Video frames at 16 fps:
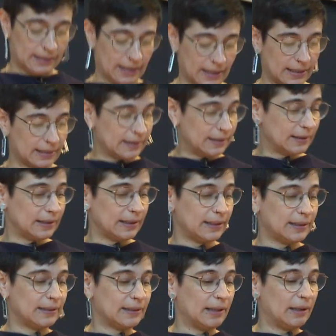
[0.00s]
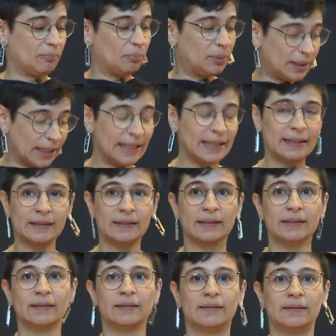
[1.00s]
that in the plane
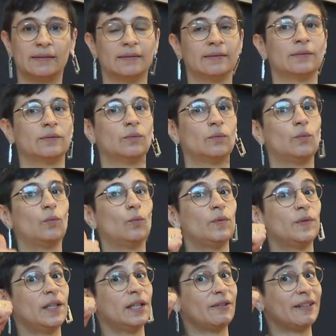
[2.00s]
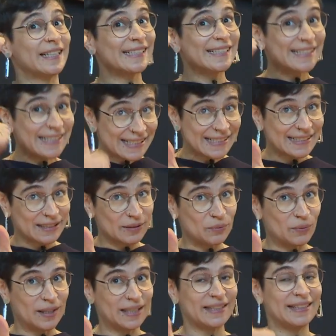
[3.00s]
there existed
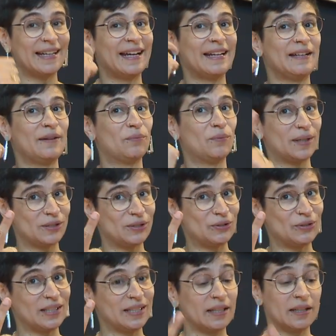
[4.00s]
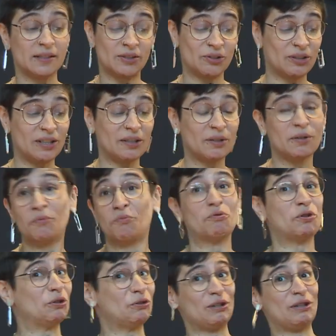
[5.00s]
one and it was unique. So here
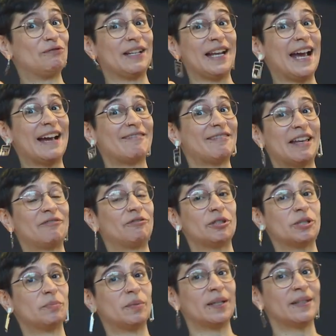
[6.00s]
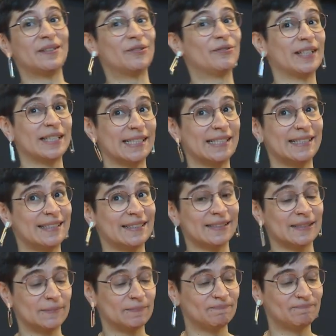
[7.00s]
we don't even have that first part of
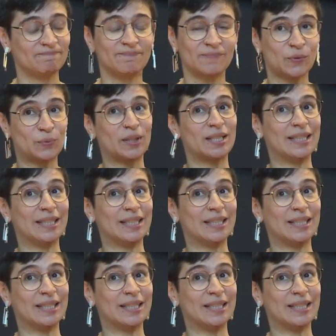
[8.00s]
existence. We're